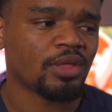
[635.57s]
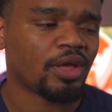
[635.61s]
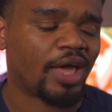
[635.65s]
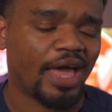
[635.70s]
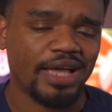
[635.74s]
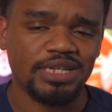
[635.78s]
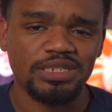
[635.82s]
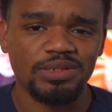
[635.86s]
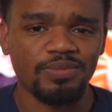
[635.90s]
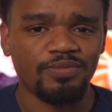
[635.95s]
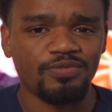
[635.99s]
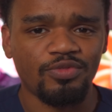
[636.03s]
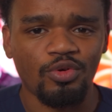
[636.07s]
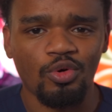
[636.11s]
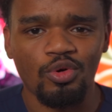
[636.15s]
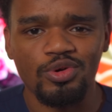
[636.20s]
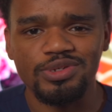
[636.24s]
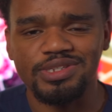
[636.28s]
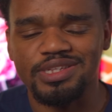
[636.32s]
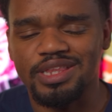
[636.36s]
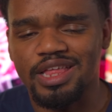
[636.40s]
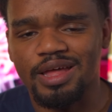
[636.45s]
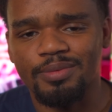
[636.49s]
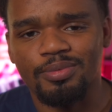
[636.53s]

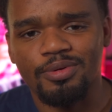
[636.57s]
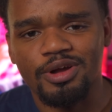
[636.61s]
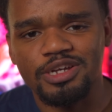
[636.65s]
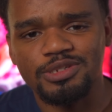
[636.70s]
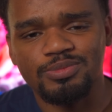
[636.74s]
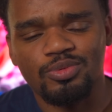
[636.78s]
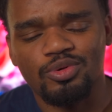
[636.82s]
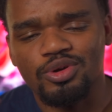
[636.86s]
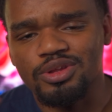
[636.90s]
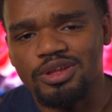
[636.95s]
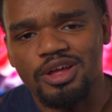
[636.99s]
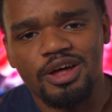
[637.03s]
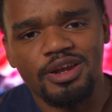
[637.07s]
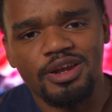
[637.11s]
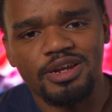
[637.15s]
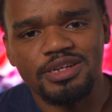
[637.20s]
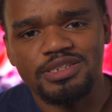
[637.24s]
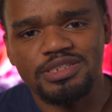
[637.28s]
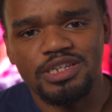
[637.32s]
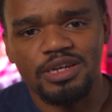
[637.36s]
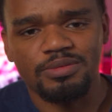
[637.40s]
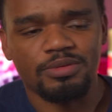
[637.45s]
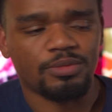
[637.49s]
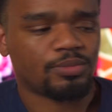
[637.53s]
XM4s at that price point,
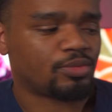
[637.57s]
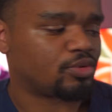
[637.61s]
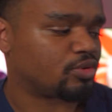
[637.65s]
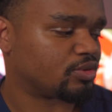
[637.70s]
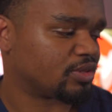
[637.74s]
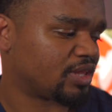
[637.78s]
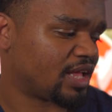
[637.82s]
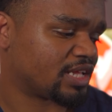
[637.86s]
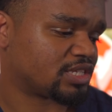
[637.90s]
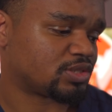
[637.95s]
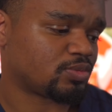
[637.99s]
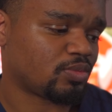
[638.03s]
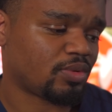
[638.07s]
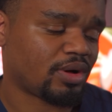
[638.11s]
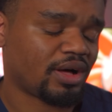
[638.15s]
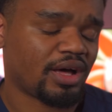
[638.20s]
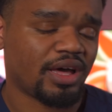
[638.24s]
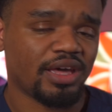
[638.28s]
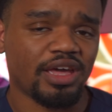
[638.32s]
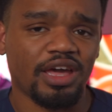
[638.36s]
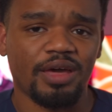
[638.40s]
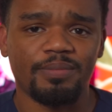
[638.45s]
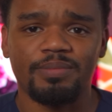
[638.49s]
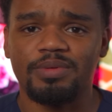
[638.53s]
unacceptable. That's
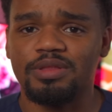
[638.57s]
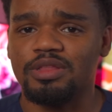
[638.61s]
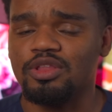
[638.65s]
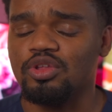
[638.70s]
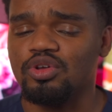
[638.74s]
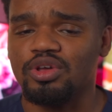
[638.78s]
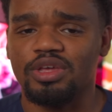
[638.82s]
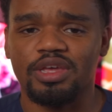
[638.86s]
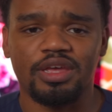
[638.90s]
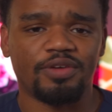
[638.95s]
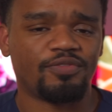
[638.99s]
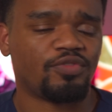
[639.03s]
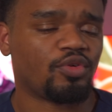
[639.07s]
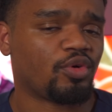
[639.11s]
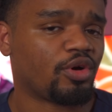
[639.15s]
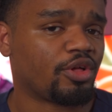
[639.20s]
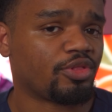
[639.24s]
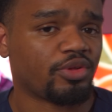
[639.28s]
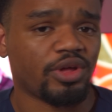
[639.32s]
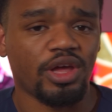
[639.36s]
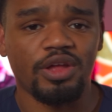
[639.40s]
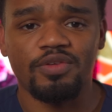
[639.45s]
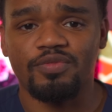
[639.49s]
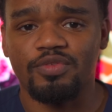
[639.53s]
why I've been looking for
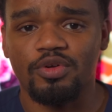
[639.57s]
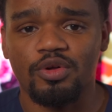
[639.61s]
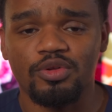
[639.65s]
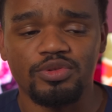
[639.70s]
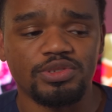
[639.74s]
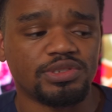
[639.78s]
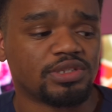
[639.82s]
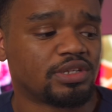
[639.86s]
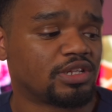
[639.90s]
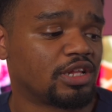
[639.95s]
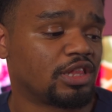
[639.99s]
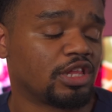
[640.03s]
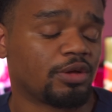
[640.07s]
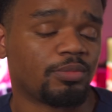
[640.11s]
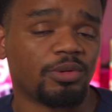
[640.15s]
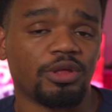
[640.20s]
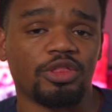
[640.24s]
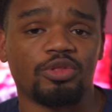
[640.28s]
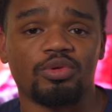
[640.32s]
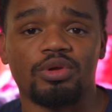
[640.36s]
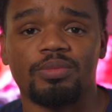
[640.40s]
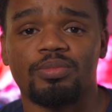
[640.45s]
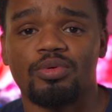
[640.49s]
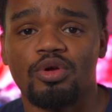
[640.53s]
other headphones, and the Liberty
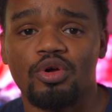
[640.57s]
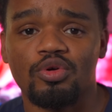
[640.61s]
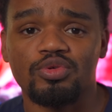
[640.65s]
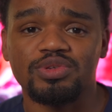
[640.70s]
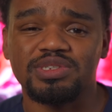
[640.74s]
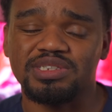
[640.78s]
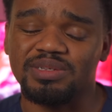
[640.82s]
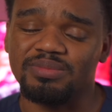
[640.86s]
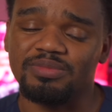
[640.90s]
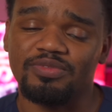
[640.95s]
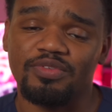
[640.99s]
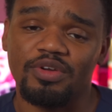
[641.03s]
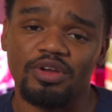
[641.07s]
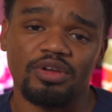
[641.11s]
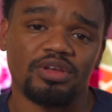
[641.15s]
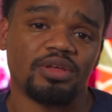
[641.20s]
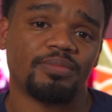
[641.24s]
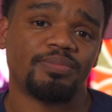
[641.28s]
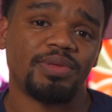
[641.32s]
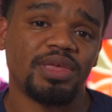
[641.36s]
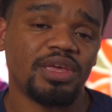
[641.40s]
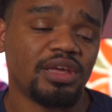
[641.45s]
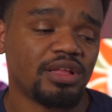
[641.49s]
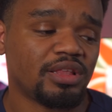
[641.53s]
3 Pros seem very
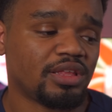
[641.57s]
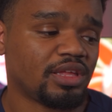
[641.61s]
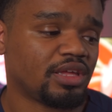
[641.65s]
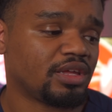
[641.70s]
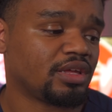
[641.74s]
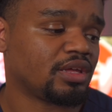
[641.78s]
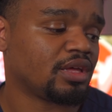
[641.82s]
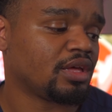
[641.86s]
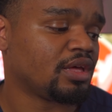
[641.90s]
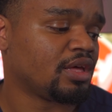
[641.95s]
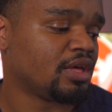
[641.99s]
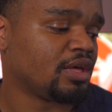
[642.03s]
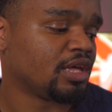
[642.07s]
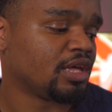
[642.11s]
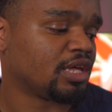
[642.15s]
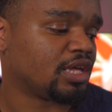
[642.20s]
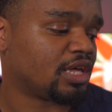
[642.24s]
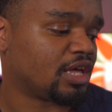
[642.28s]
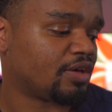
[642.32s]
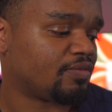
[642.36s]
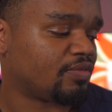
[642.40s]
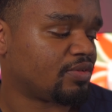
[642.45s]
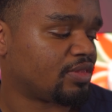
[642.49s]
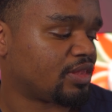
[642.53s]
appealing,
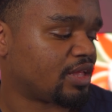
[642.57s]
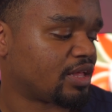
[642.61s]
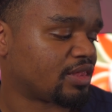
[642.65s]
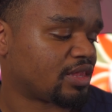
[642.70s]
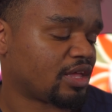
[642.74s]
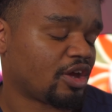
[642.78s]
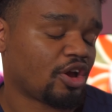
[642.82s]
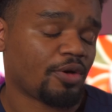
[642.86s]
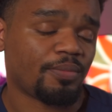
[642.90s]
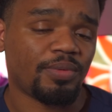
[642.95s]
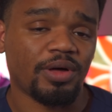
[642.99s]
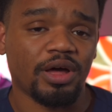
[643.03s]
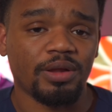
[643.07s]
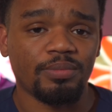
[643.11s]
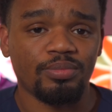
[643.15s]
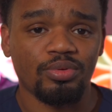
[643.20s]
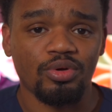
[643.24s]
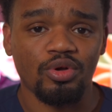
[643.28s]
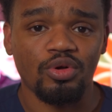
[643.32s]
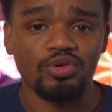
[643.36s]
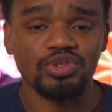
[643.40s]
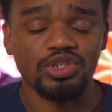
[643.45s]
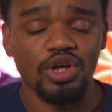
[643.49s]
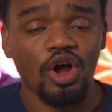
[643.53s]
given that the Airpod
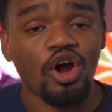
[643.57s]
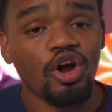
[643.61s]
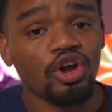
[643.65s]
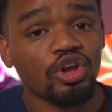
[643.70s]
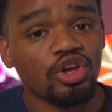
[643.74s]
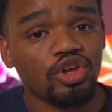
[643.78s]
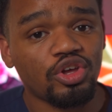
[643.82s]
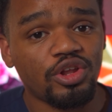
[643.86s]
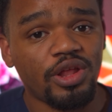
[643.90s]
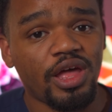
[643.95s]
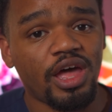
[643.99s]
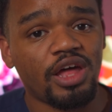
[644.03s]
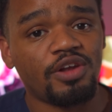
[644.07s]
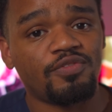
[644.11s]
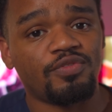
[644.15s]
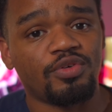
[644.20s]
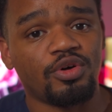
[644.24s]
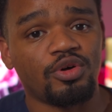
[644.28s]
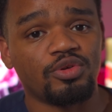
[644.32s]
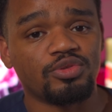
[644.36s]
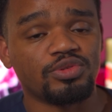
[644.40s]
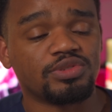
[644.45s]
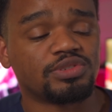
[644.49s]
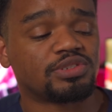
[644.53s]
Pros are good
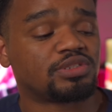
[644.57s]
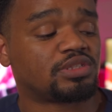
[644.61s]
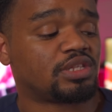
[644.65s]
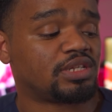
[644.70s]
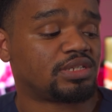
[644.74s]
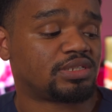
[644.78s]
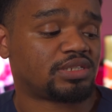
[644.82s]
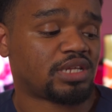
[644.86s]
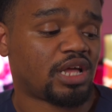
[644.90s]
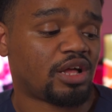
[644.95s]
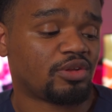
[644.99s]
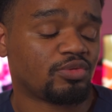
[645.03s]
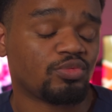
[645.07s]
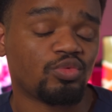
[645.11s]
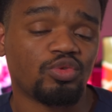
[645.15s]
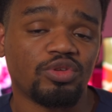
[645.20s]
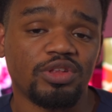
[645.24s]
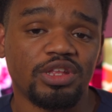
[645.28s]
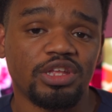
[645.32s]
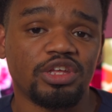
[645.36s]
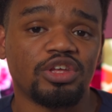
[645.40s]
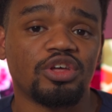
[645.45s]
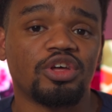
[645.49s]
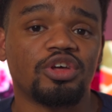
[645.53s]
headphones. They sound
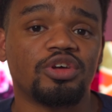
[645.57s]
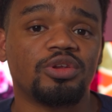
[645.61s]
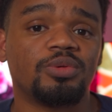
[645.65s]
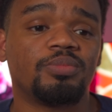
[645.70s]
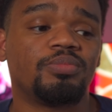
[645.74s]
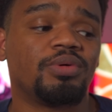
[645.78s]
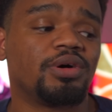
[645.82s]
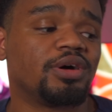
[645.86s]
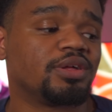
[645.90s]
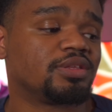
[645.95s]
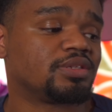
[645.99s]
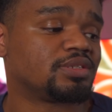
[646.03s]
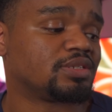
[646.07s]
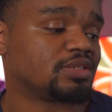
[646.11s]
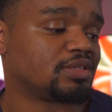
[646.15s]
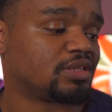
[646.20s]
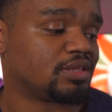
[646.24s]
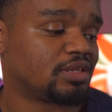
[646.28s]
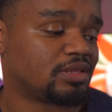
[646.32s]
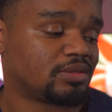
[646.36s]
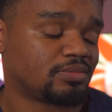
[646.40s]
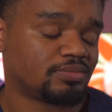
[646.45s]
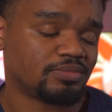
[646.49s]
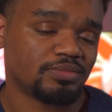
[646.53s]
really good, but
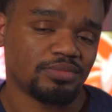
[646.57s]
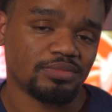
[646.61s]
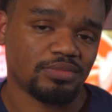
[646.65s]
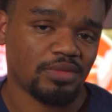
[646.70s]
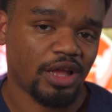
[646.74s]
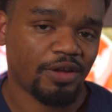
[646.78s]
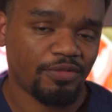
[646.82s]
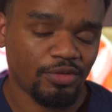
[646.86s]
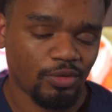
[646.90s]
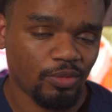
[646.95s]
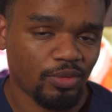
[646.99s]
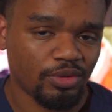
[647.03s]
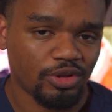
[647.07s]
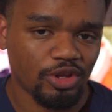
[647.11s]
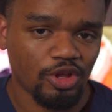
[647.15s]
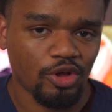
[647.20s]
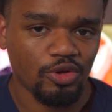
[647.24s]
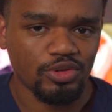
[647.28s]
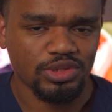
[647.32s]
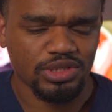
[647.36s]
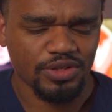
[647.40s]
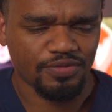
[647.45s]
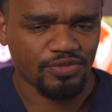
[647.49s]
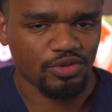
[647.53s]
everyone
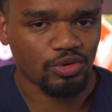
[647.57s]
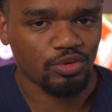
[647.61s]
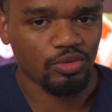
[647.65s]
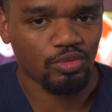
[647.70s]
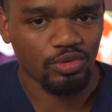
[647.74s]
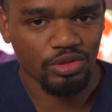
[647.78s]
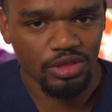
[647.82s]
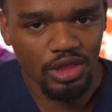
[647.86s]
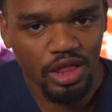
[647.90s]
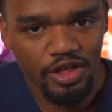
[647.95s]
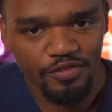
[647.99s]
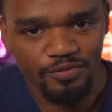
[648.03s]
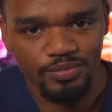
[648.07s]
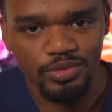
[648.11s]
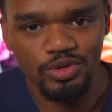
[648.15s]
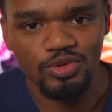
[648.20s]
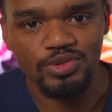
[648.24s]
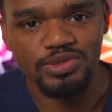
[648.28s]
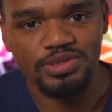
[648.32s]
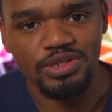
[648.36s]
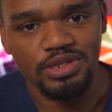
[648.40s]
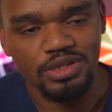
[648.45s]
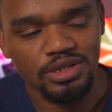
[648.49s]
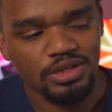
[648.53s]
knows if you love
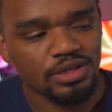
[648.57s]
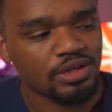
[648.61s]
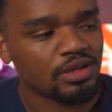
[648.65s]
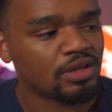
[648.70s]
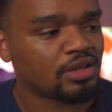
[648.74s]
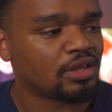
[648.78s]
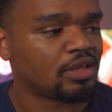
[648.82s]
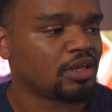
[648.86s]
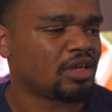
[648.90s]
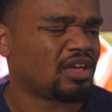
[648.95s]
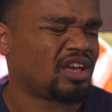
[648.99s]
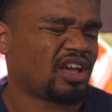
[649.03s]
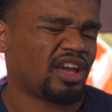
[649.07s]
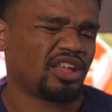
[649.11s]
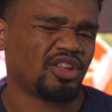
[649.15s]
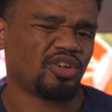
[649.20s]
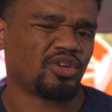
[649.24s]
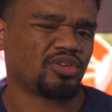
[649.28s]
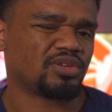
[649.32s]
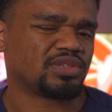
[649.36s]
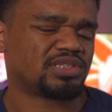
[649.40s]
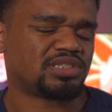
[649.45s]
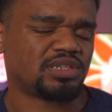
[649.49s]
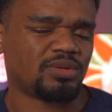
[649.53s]
music and
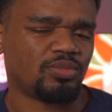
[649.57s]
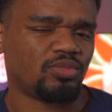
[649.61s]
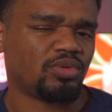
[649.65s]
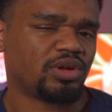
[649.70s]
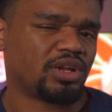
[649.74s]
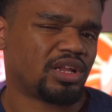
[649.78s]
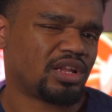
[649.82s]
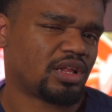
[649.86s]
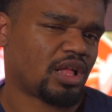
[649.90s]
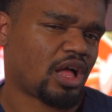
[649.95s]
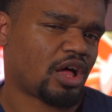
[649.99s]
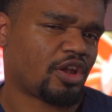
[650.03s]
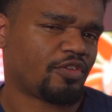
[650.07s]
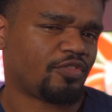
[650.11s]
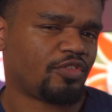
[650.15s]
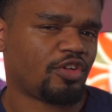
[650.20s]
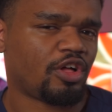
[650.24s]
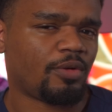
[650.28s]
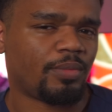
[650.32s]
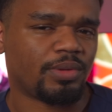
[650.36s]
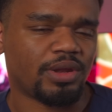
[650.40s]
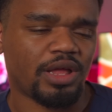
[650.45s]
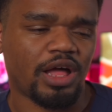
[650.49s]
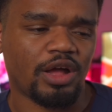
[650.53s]
you're somewhat an
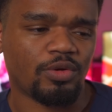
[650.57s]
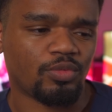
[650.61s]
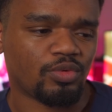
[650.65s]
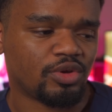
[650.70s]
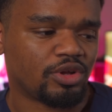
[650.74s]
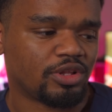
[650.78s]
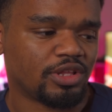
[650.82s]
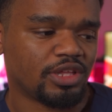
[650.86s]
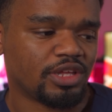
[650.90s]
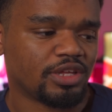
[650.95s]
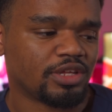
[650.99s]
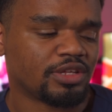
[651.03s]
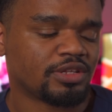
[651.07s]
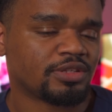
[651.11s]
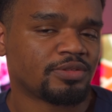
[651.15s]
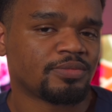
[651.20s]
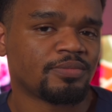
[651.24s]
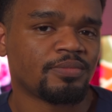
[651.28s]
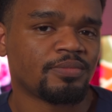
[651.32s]
audiophile but not really,